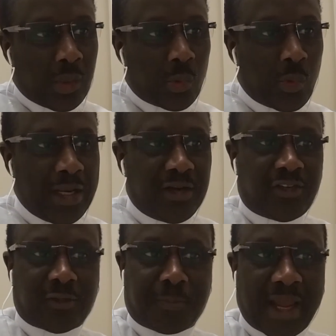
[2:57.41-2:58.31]
"When
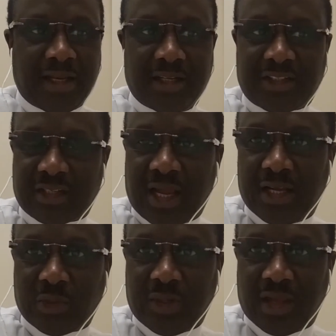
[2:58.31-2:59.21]
spiders
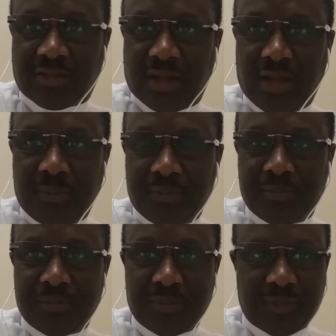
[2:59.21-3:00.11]
are together,
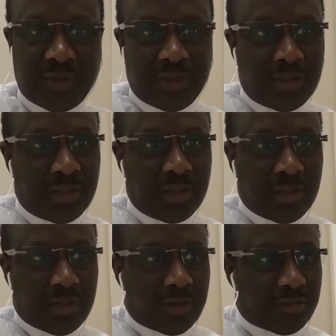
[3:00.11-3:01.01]

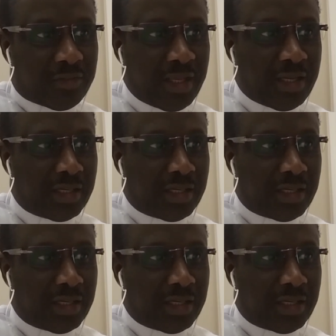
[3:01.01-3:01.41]
they